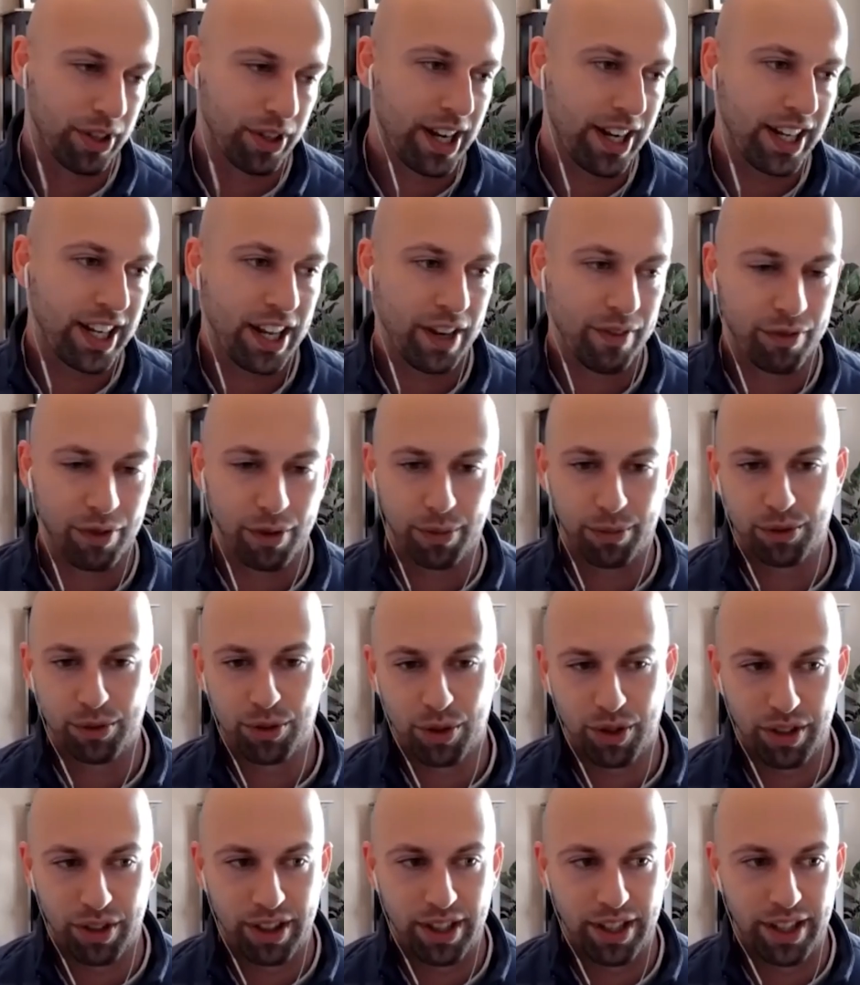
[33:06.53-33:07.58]
I came from
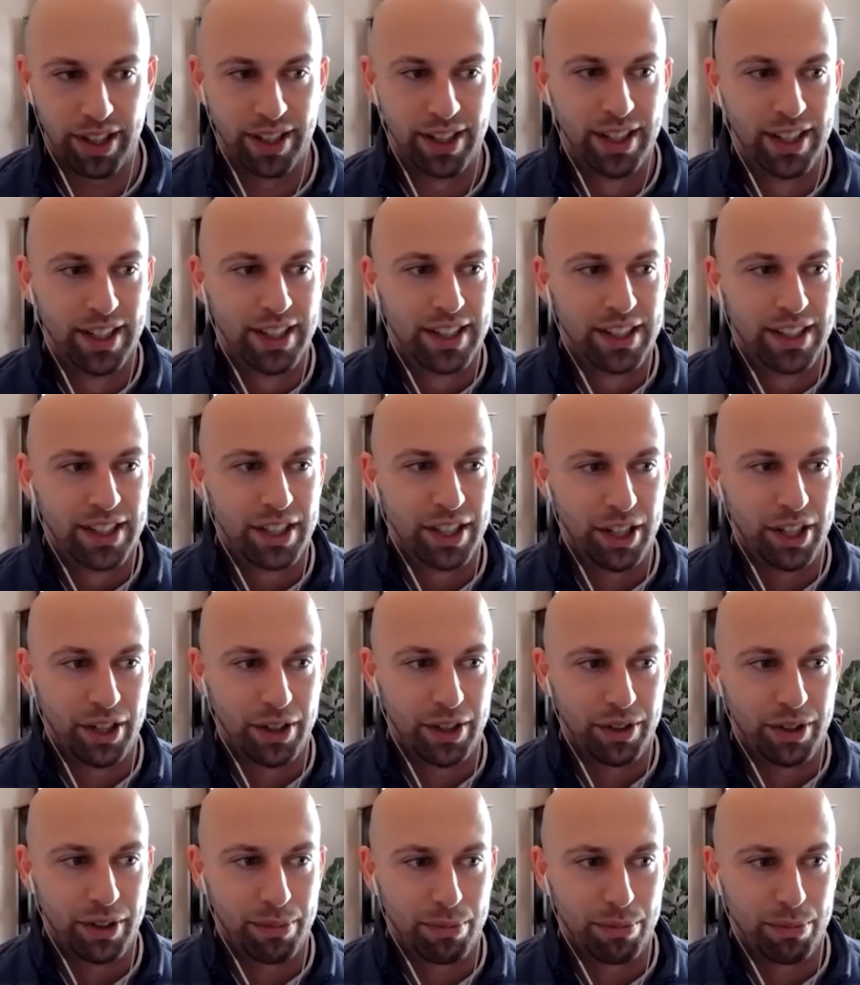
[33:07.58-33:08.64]
sort of the you
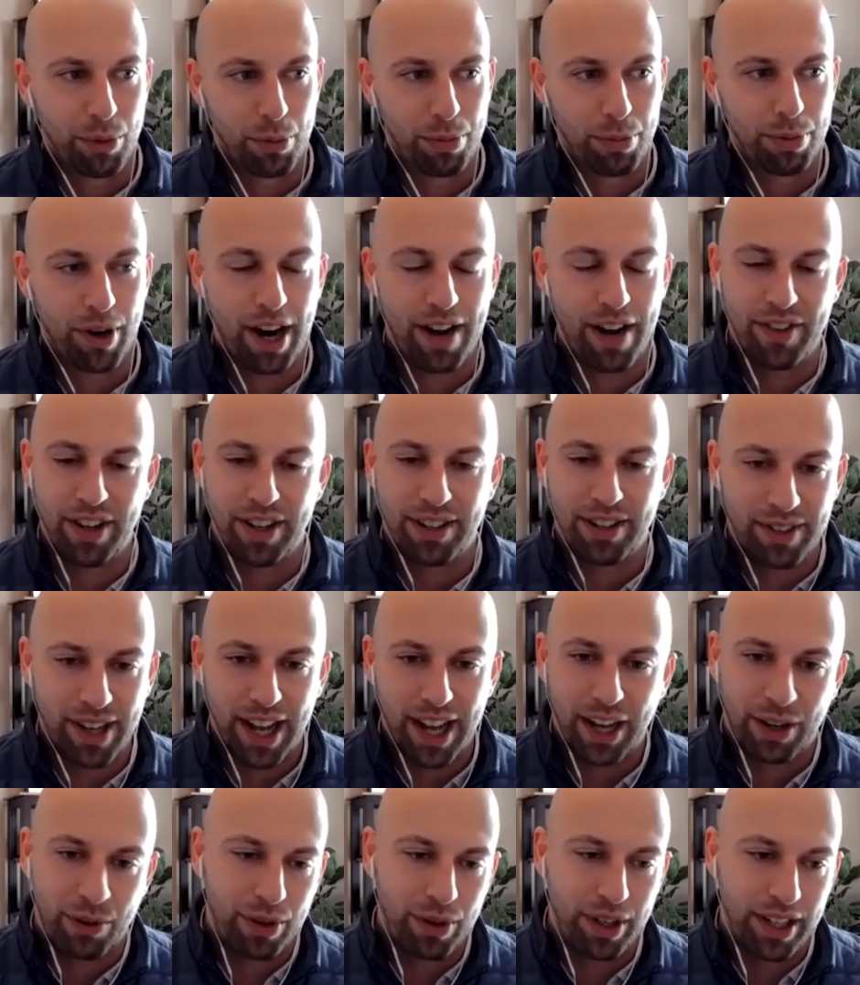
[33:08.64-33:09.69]
know the more private
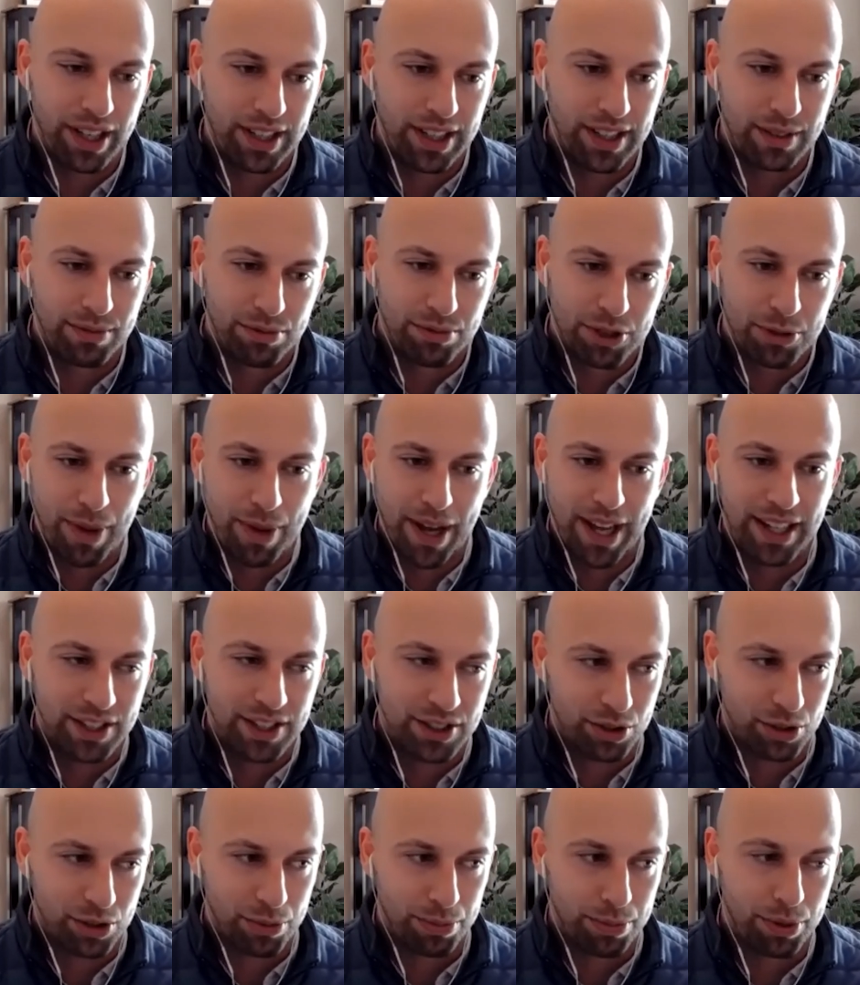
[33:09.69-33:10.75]
equity
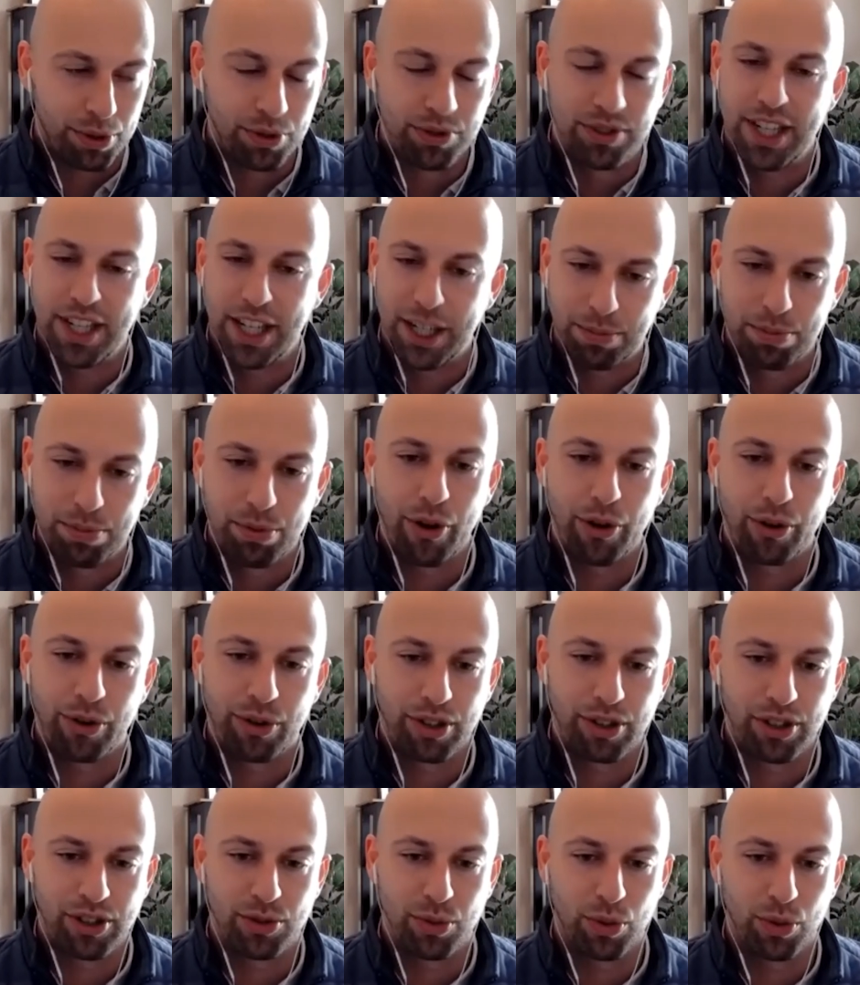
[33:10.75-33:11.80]
space or boutique
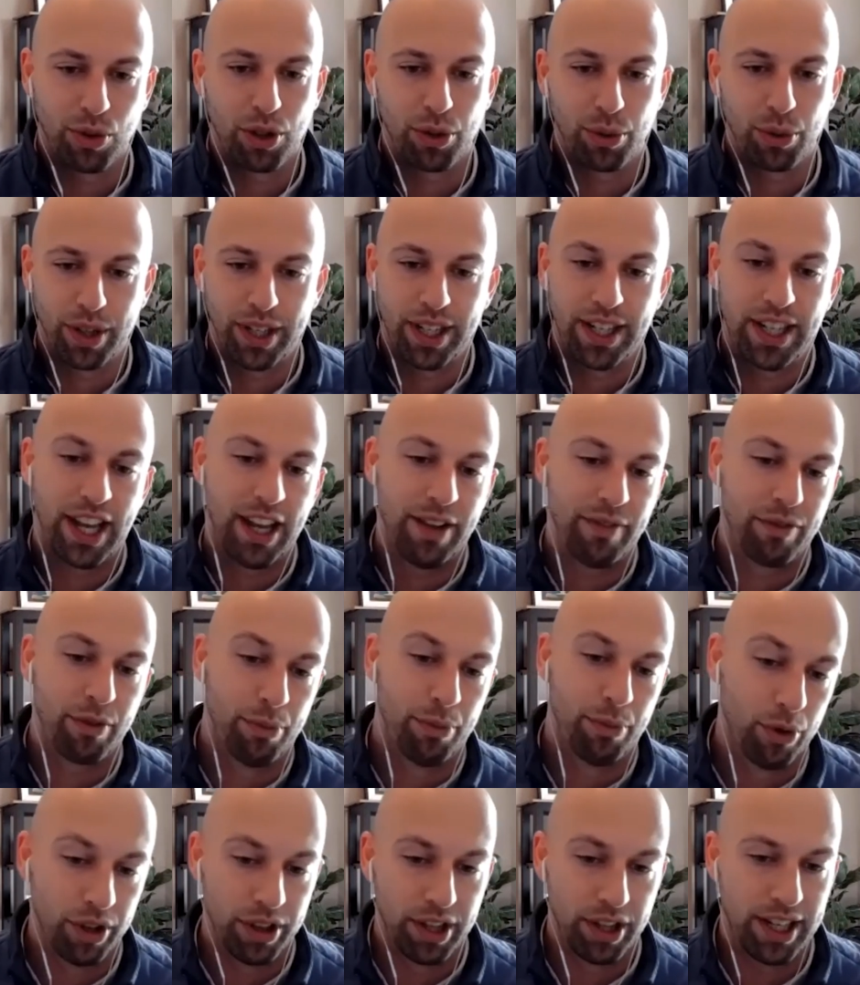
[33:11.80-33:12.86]
brokerage world where he came from
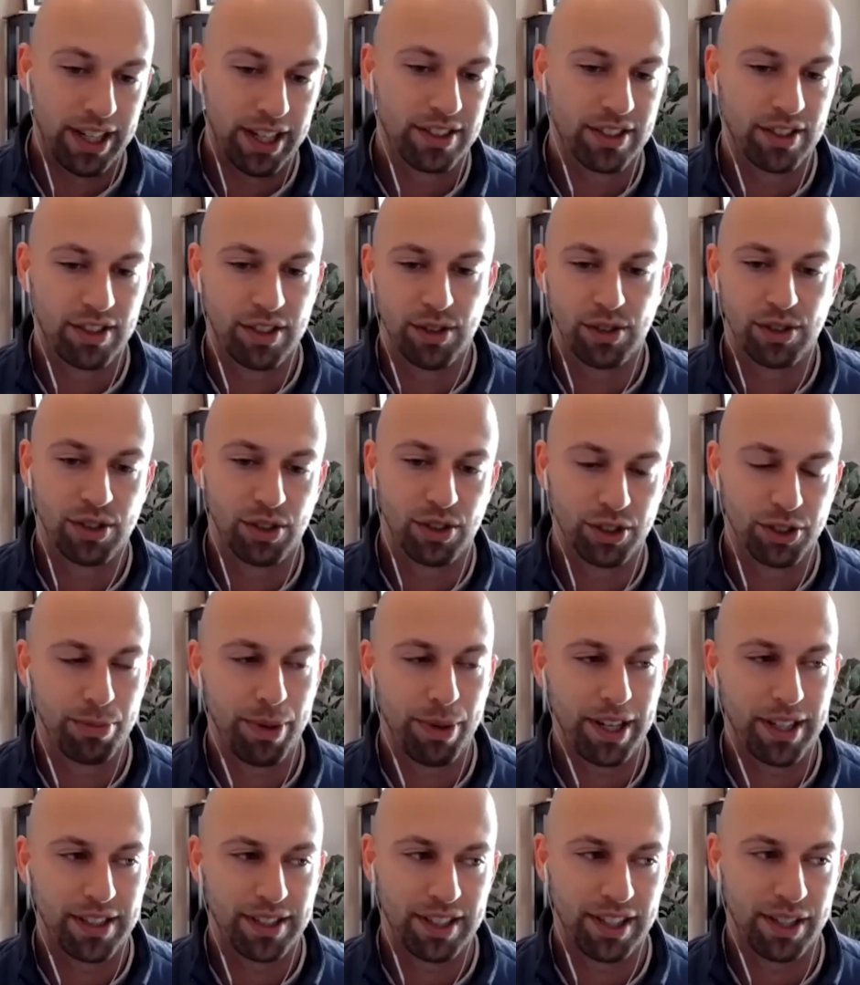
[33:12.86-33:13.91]
more the institutional
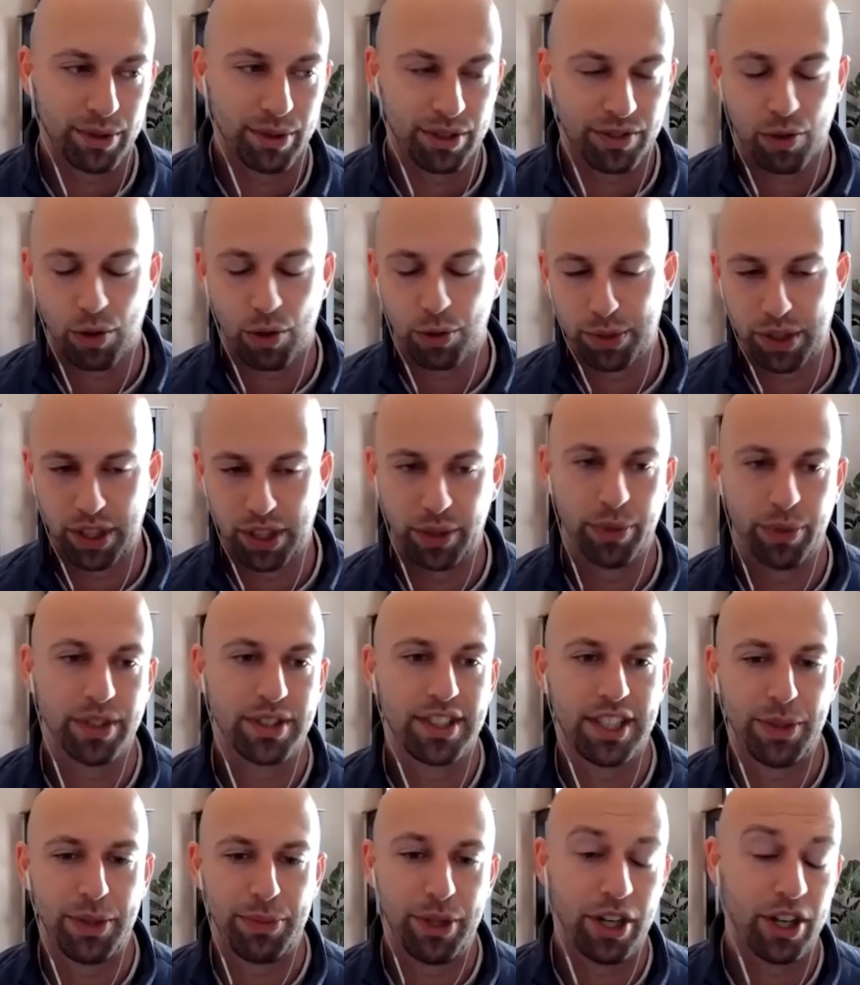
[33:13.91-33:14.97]
space and he was formerly with
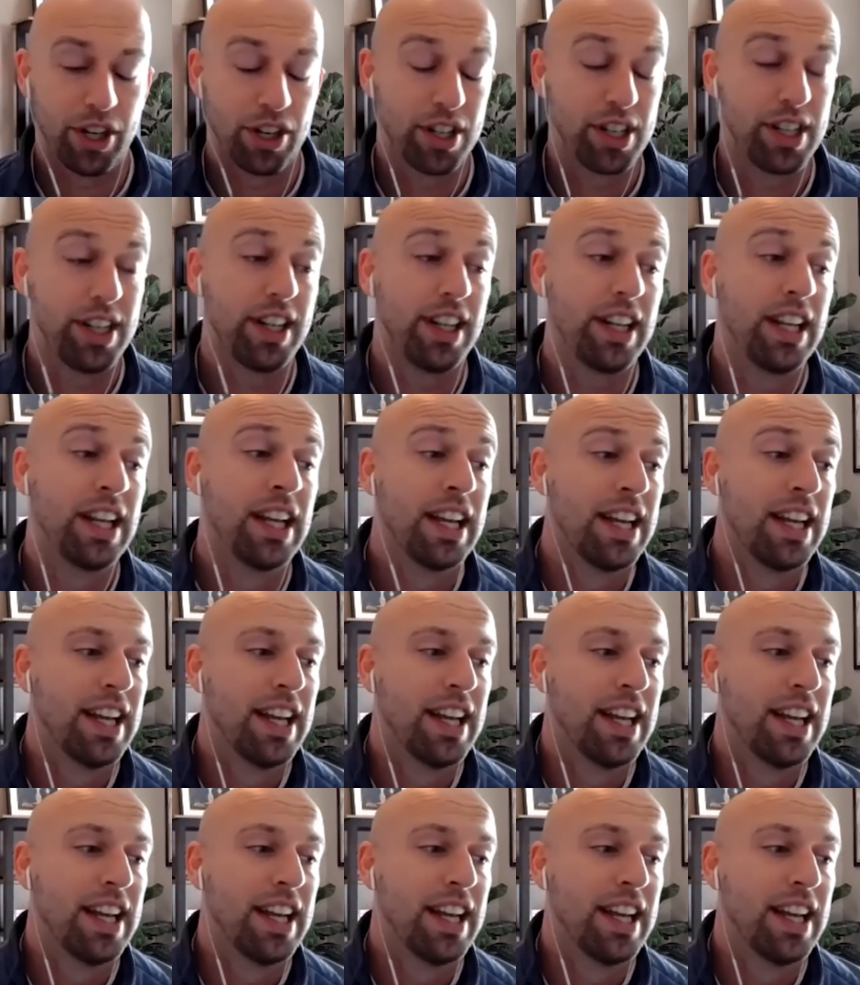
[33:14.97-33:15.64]
cbre